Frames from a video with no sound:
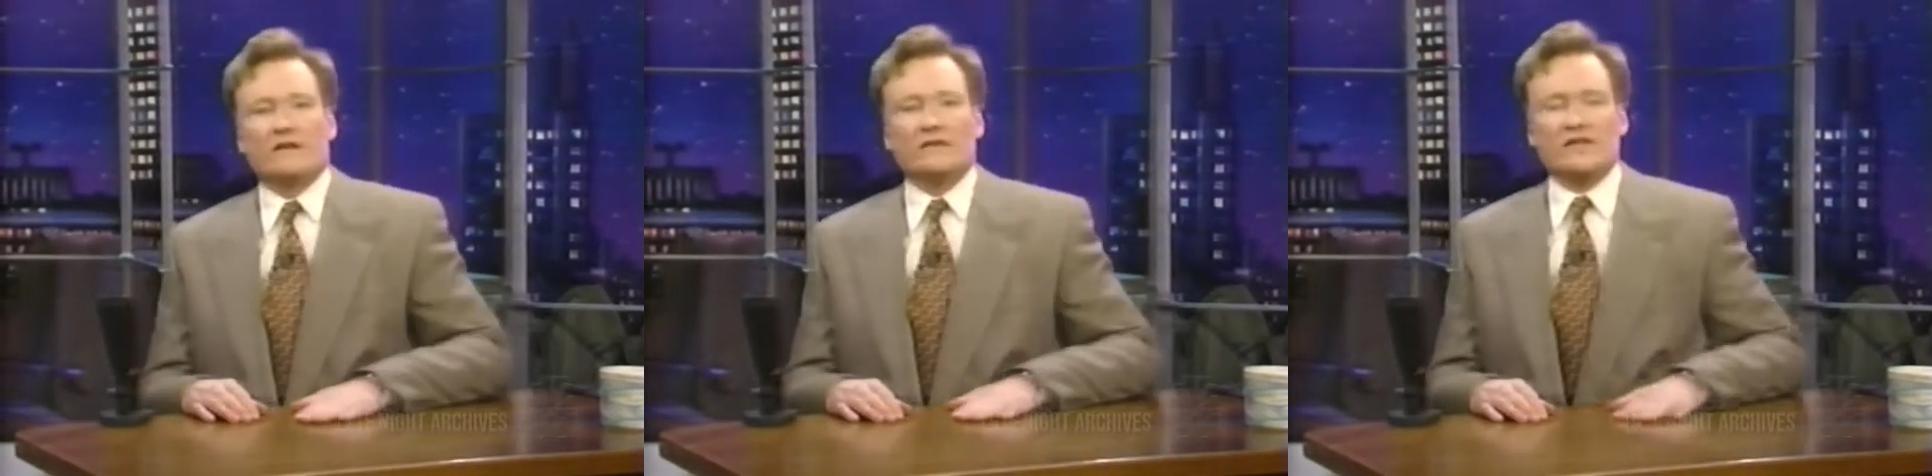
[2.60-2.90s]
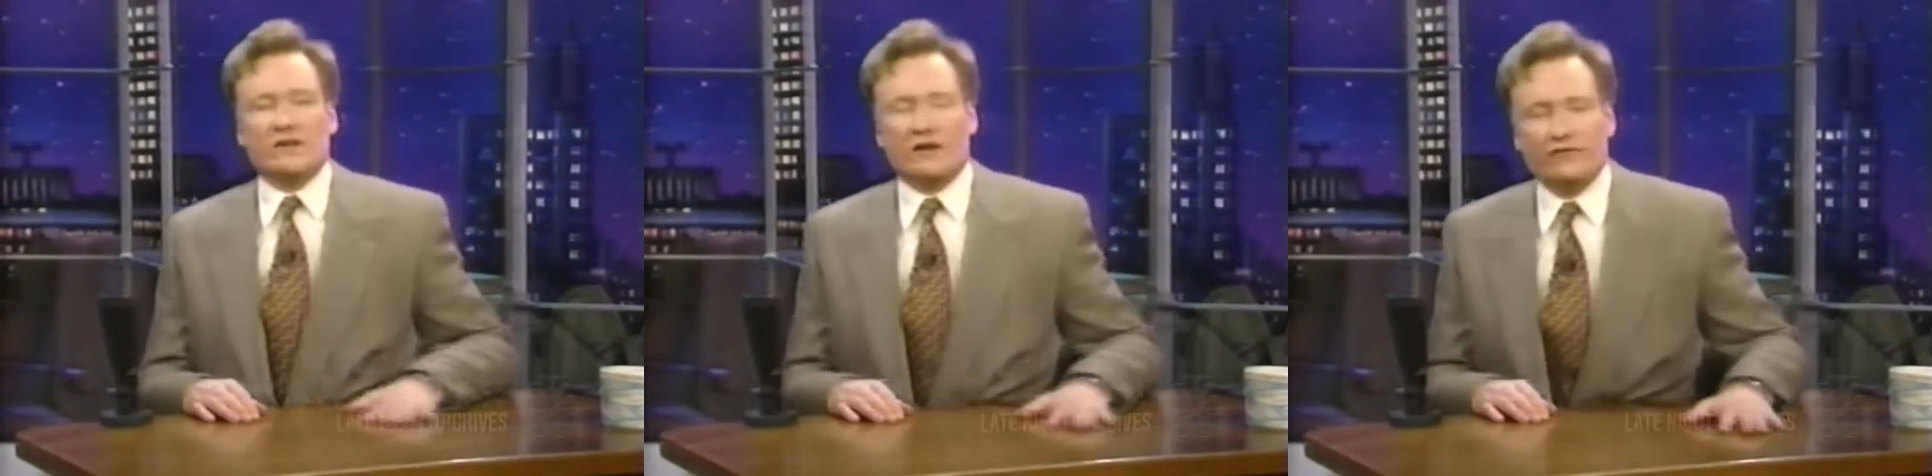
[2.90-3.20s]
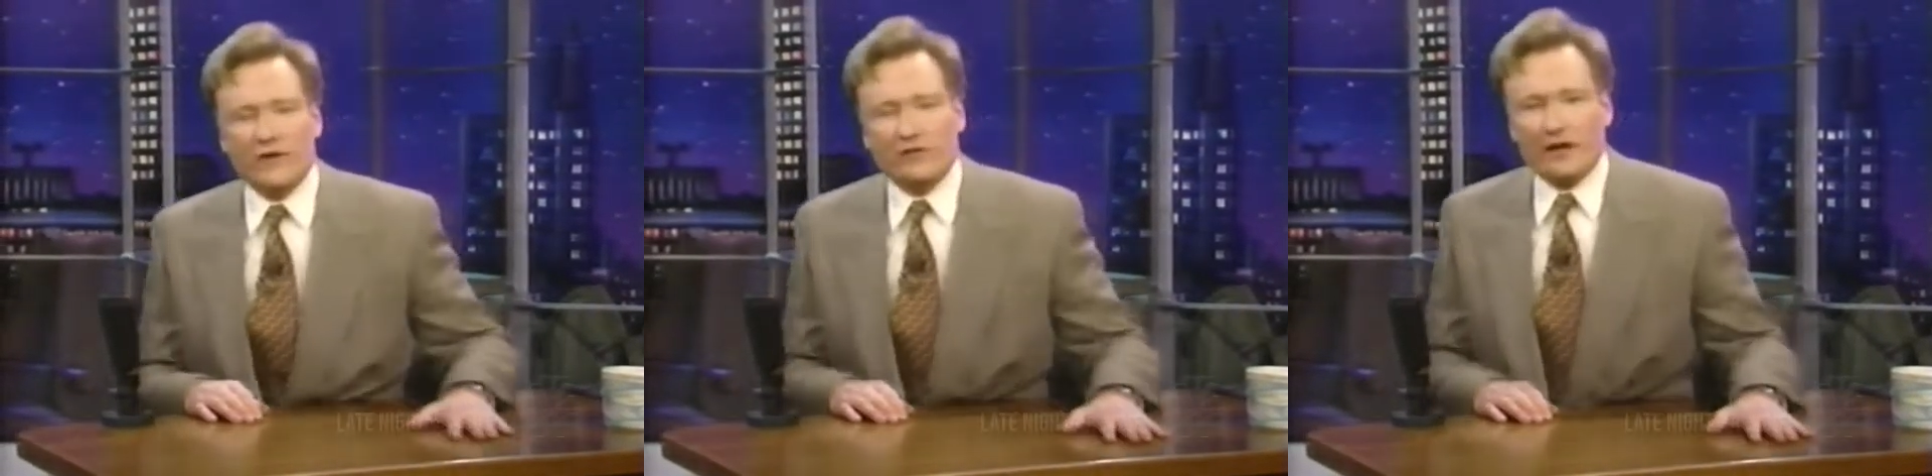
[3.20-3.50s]

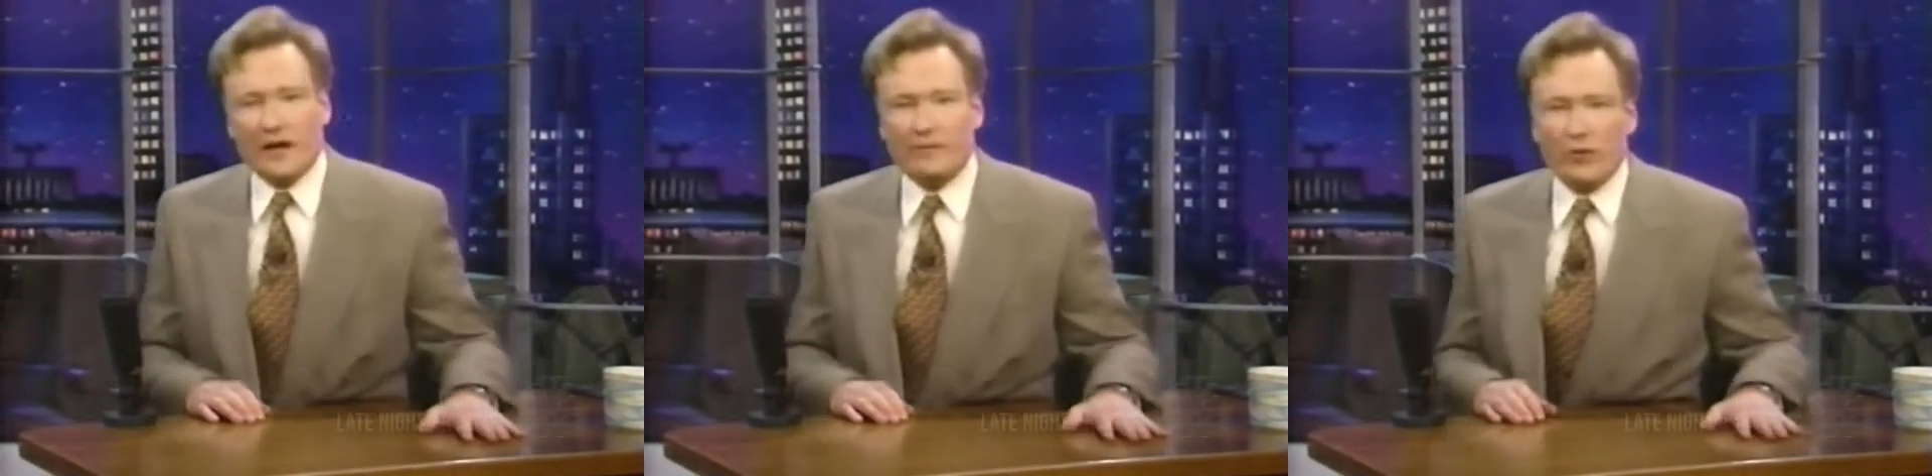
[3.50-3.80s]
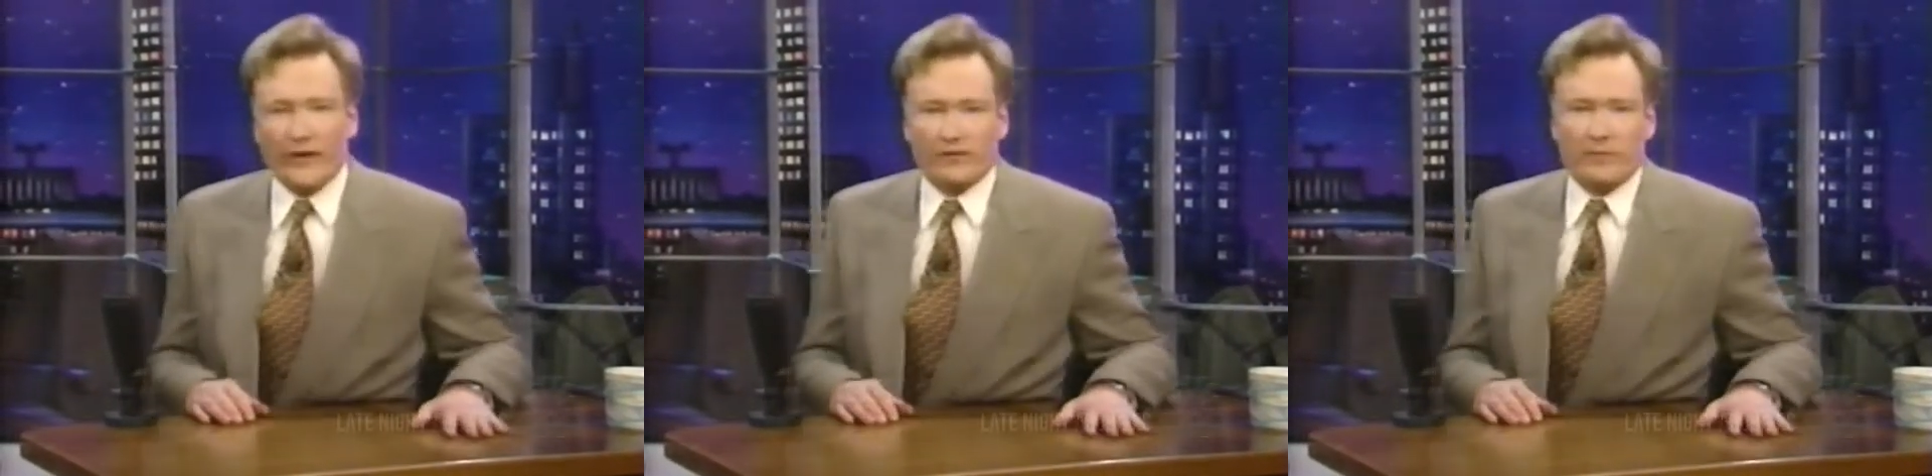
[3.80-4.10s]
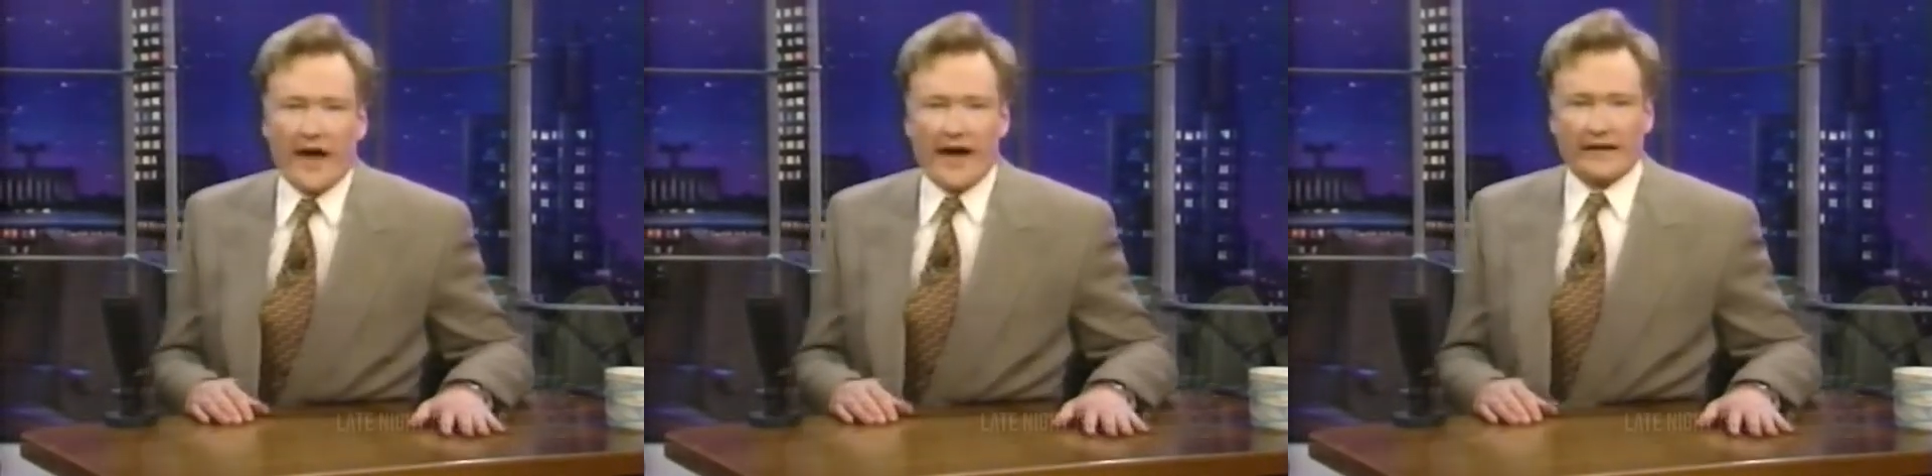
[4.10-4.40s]
But, folks, a couple of weeks
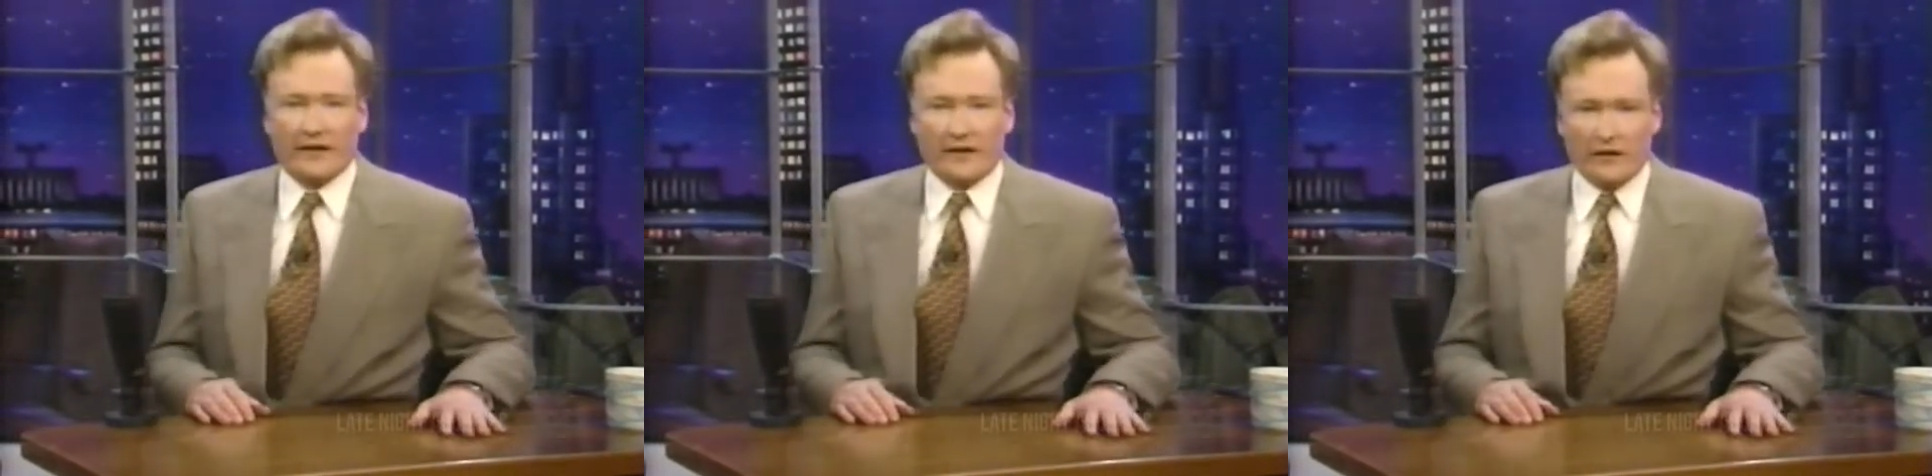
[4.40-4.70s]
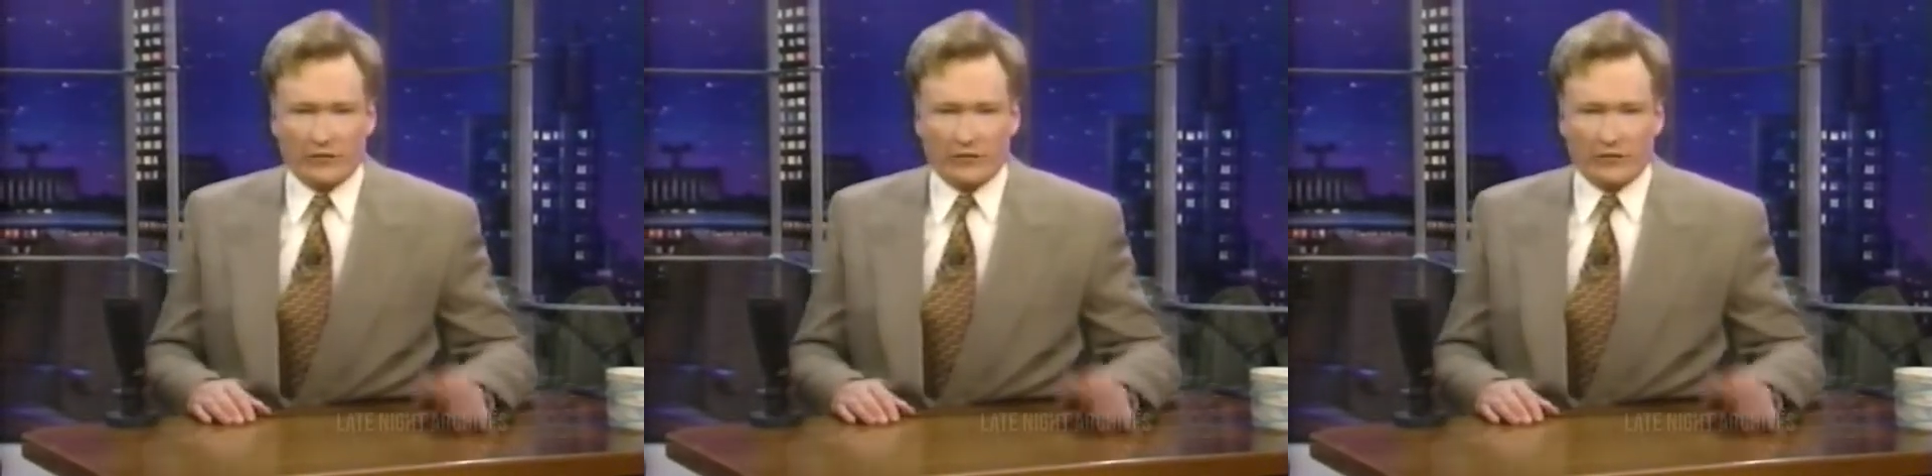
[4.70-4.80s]
back,